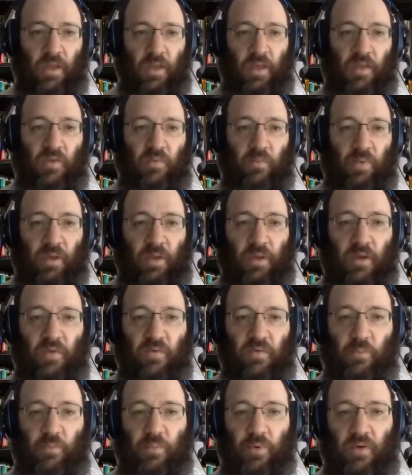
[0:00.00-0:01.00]
it's
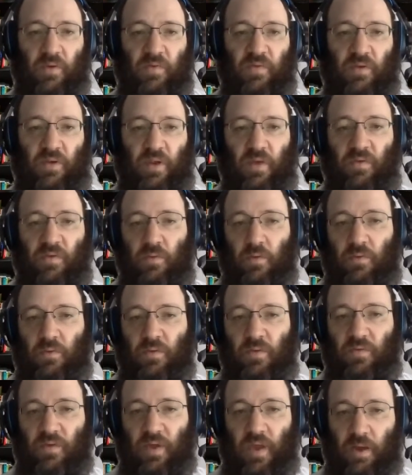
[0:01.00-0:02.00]
because a person has no
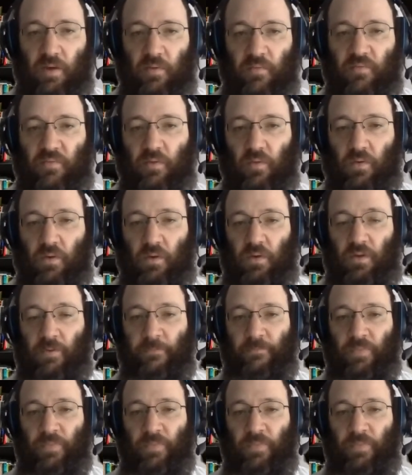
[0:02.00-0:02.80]
desire for it.